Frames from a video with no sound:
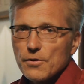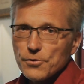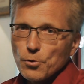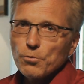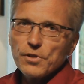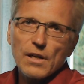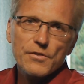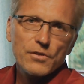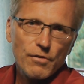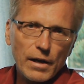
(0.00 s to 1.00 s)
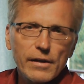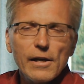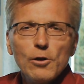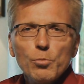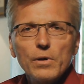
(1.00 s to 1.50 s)
The gospel is
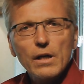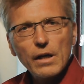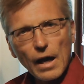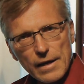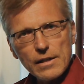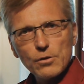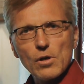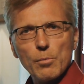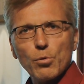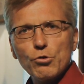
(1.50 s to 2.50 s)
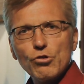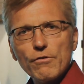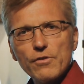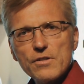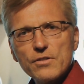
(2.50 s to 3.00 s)
not a new message,
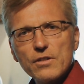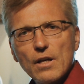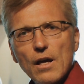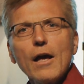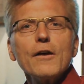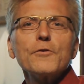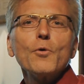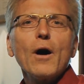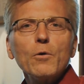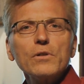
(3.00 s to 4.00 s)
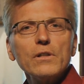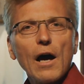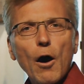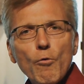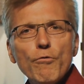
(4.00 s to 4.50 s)
neither is
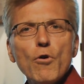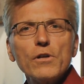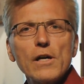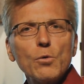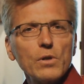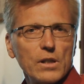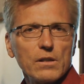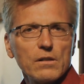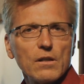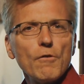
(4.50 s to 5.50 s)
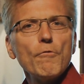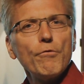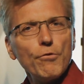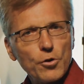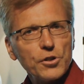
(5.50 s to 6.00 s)
the request to
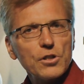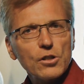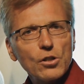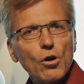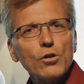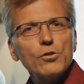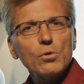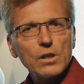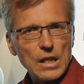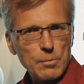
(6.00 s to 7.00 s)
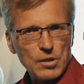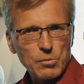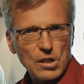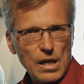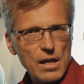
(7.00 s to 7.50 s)
fear God and give
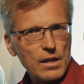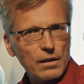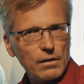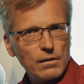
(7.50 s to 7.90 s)
glory to